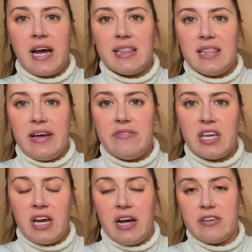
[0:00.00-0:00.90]
I love the
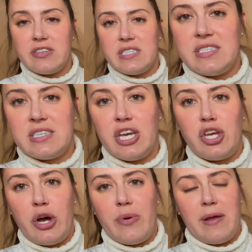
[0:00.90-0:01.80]
colors. This could
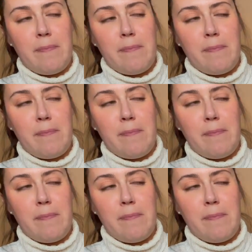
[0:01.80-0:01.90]
go in a